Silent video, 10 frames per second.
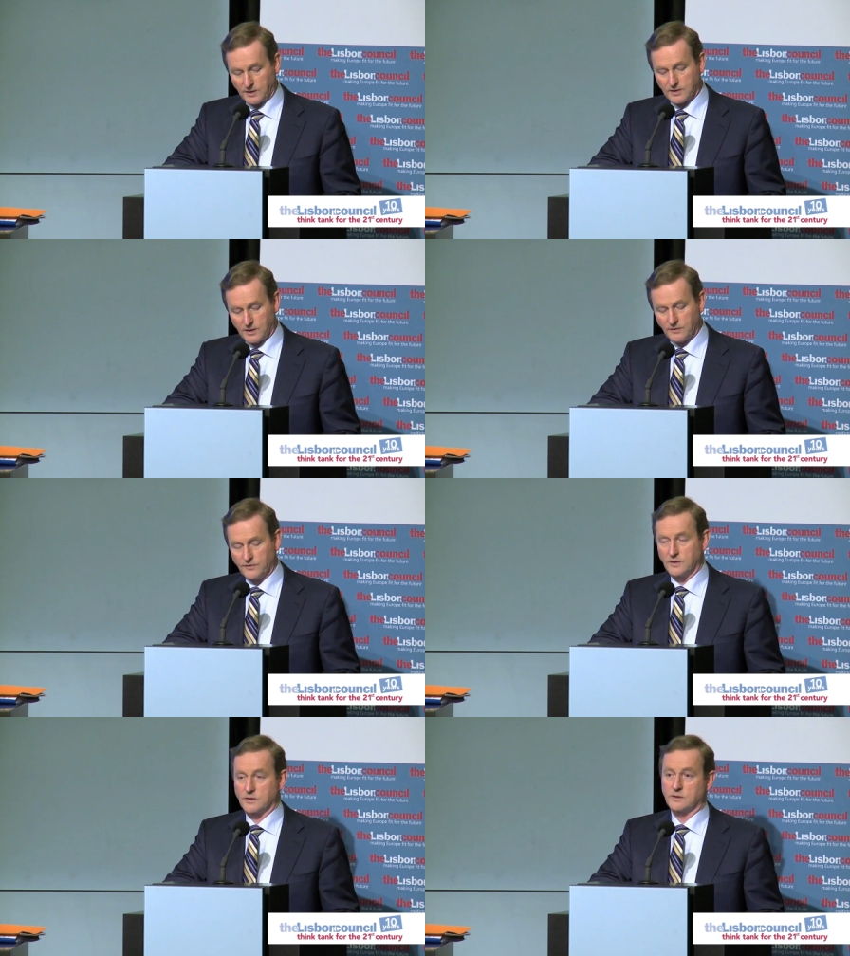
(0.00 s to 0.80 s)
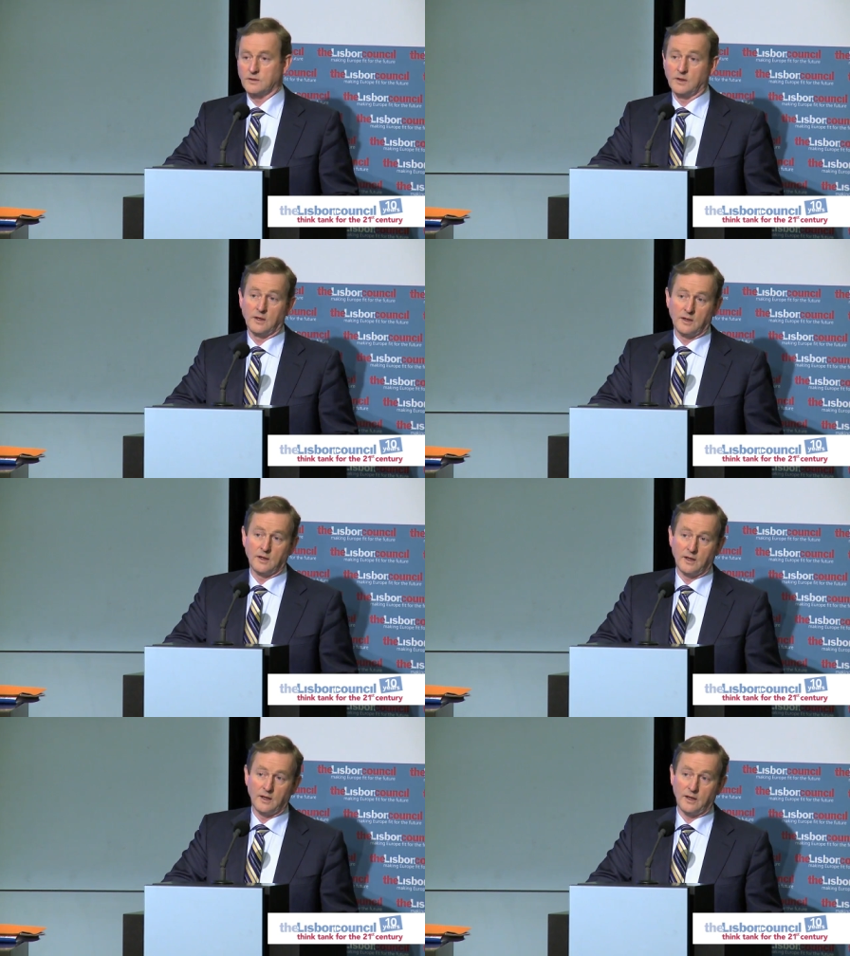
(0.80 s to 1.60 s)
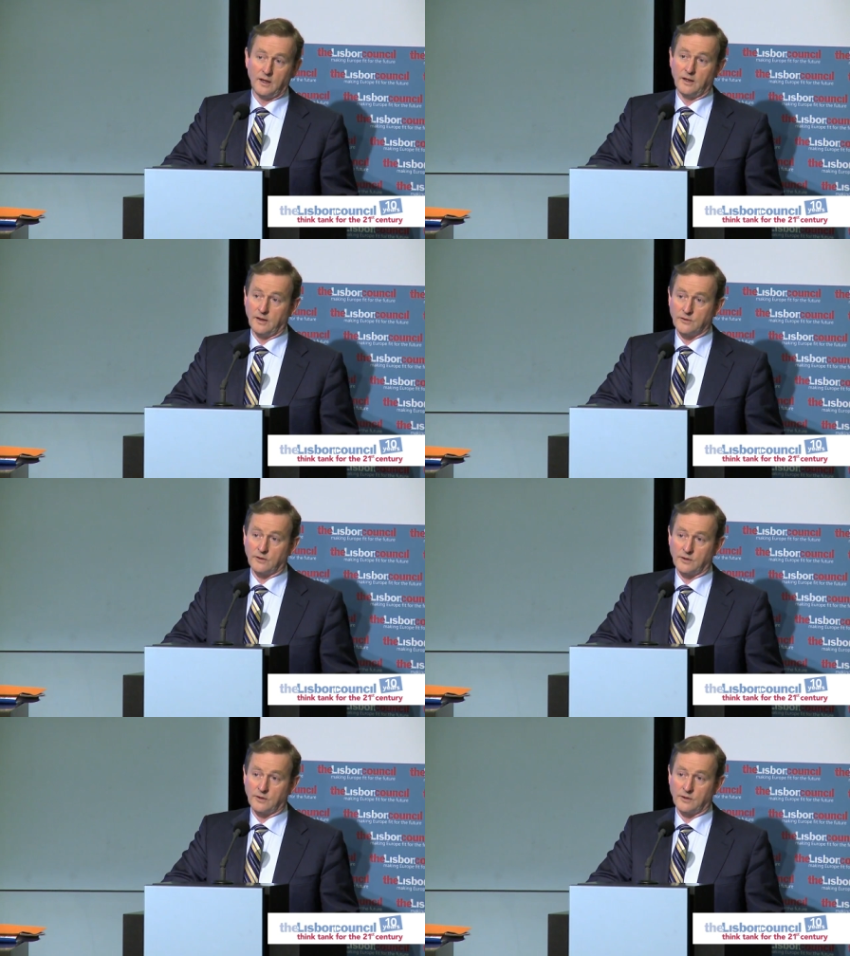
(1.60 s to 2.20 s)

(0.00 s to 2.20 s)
and confidence, and not